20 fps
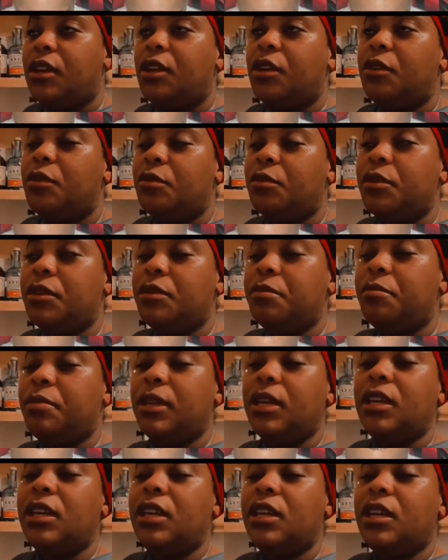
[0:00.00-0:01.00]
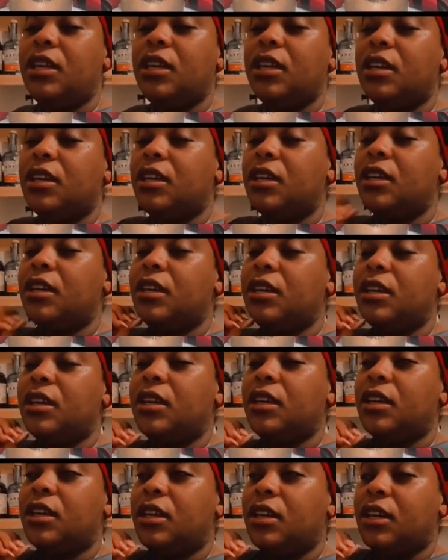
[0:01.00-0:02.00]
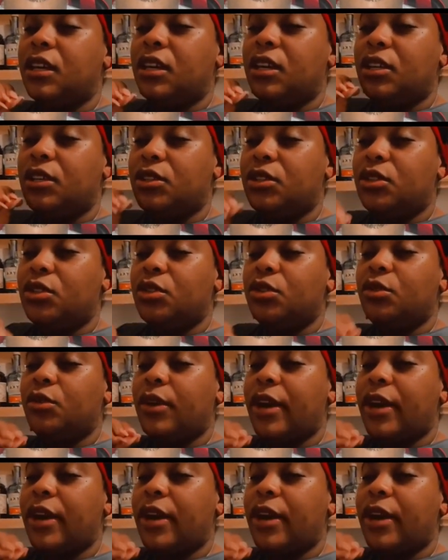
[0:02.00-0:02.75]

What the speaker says: would be to